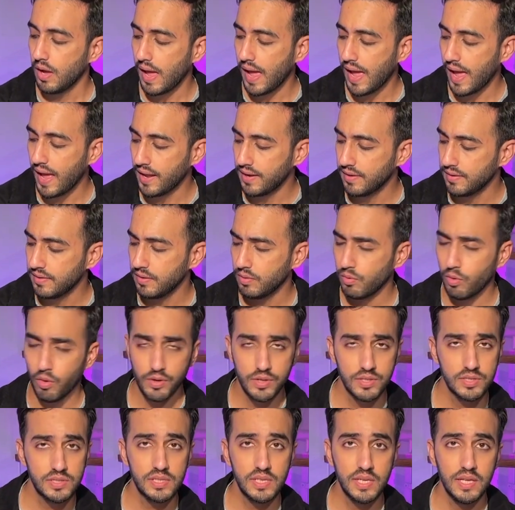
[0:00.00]
And
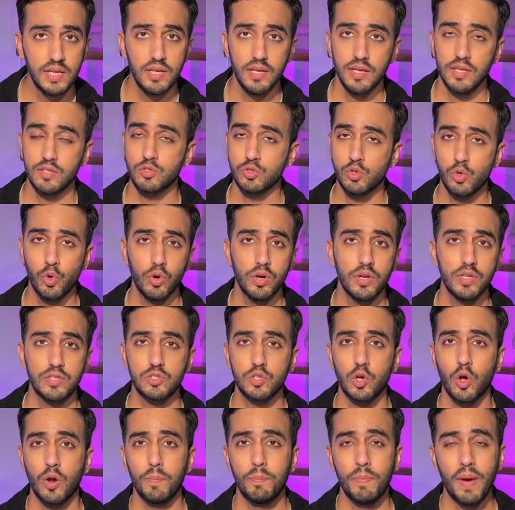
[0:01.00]
honestly, it's good.
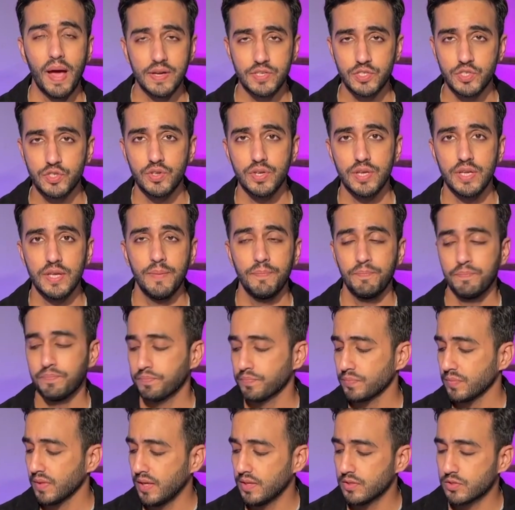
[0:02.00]
It's got battery.
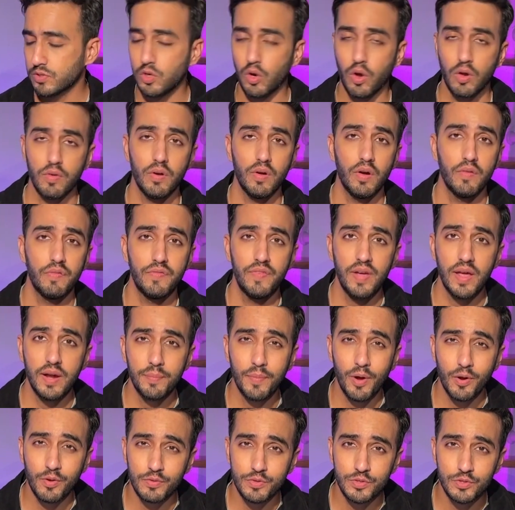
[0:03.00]
It's got a fair
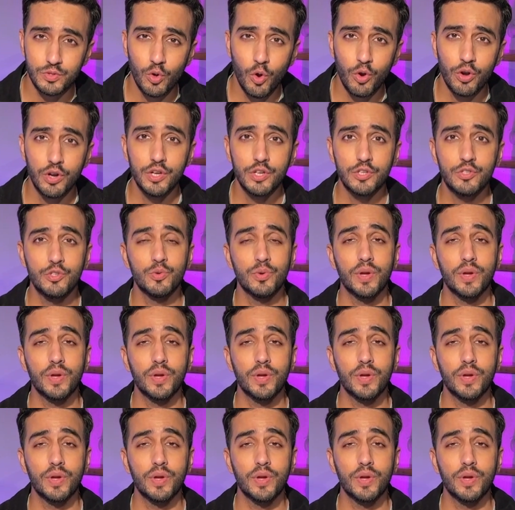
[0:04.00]
amount of storage.